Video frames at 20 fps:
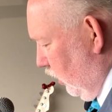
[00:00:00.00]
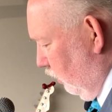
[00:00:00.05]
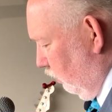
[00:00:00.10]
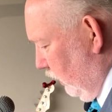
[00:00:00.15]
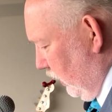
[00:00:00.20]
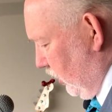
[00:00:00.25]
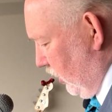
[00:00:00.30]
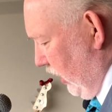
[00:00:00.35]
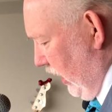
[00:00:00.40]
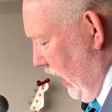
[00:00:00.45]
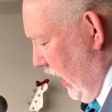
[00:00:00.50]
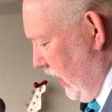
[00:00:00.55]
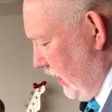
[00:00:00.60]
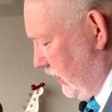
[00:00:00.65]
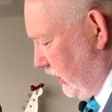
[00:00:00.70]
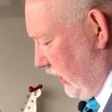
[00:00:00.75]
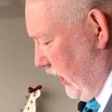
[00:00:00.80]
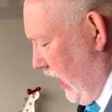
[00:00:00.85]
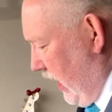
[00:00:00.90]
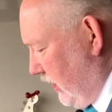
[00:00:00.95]
which he
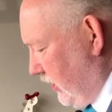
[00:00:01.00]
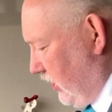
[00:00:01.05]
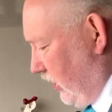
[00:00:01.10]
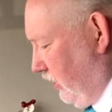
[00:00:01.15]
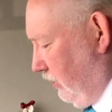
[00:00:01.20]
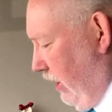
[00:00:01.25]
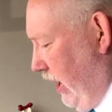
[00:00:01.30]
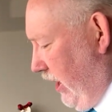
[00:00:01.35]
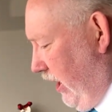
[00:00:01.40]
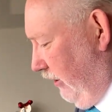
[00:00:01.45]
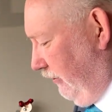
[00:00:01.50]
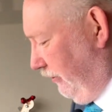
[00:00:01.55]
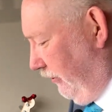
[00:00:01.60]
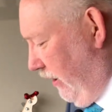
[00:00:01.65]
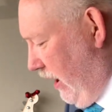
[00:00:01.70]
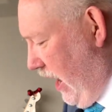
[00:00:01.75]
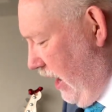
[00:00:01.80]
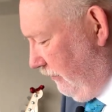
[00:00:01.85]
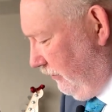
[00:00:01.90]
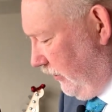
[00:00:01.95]
has consecrated
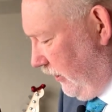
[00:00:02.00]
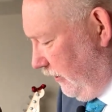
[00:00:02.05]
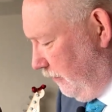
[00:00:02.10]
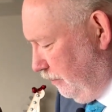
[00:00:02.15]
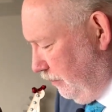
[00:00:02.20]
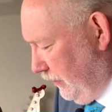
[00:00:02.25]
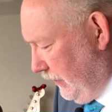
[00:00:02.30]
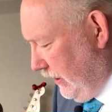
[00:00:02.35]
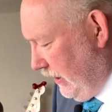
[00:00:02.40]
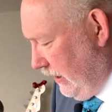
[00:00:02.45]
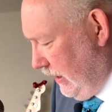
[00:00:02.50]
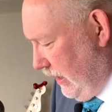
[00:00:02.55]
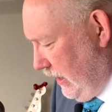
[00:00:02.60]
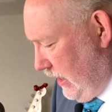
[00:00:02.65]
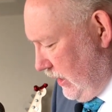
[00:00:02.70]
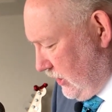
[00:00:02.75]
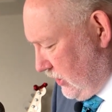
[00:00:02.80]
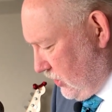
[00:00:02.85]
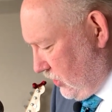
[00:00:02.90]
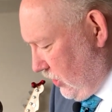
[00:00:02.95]
forever.
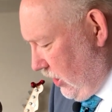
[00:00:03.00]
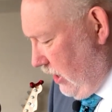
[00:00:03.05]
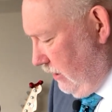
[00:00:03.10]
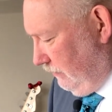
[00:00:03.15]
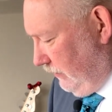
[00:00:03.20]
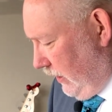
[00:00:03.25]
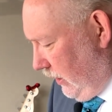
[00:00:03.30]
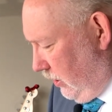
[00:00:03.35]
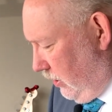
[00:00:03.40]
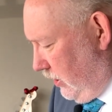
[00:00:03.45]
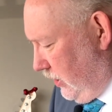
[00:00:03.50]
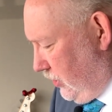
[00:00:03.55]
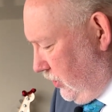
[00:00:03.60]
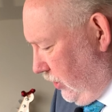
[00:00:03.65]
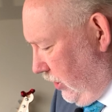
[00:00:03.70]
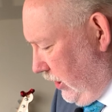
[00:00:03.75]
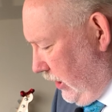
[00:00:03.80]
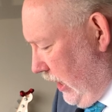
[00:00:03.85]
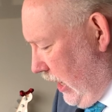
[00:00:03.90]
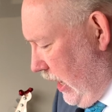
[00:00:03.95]
Serve the Lord
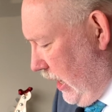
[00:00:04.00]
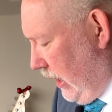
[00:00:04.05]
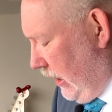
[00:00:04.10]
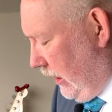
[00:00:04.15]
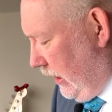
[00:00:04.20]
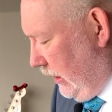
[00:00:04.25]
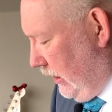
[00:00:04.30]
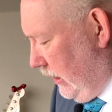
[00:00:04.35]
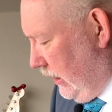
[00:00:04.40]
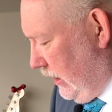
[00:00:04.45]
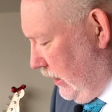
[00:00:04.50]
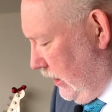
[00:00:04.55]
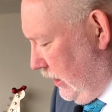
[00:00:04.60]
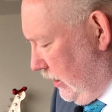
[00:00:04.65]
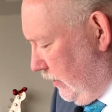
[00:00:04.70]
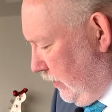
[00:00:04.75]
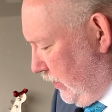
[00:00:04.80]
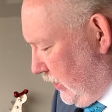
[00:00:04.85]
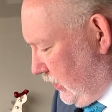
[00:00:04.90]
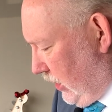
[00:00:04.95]
your God,
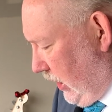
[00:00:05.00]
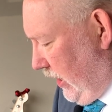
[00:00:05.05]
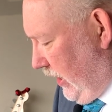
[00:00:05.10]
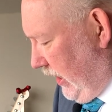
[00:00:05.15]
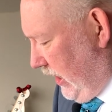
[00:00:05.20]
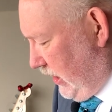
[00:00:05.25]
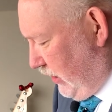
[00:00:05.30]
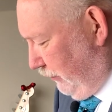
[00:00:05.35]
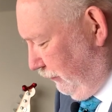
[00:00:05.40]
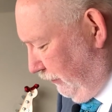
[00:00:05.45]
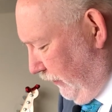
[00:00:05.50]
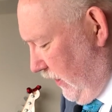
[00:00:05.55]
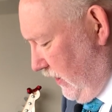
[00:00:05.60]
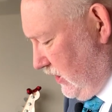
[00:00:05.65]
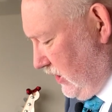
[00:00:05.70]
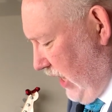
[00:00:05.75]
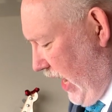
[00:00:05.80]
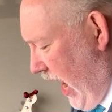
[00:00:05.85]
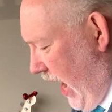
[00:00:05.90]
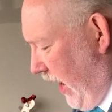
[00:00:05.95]
so that his
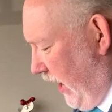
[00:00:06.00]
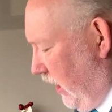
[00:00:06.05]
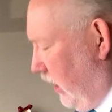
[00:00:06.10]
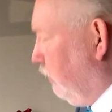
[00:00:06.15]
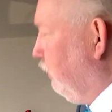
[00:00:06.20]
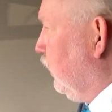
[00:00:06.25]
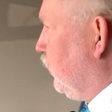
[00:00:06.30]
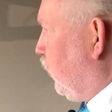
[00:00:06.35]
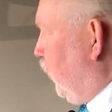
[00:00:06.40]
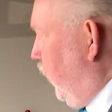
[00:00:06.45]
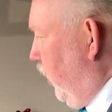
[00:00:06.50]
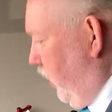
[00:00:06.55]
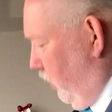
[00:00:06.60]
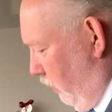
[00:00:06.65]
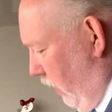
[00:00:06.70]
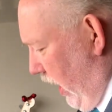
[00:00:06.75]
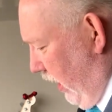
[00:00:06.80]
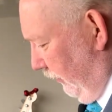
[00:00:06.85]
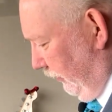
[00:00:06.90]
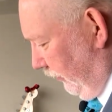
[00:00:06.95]
fierce anger will turn
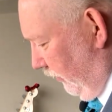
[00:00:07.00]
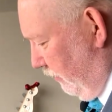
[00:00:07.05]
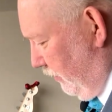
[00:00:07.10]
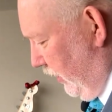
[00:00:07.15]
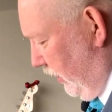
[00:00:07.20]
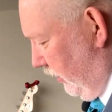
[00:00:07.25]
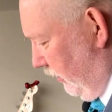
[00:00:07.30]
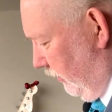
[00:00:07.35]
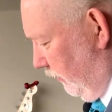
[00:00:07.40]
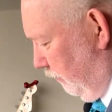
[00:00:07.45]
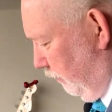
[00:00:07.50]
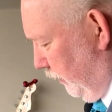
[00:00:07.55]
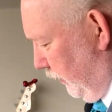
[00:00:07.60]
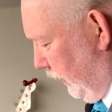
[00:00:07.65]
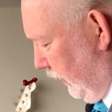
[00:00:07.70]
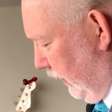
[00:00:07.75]
away from you.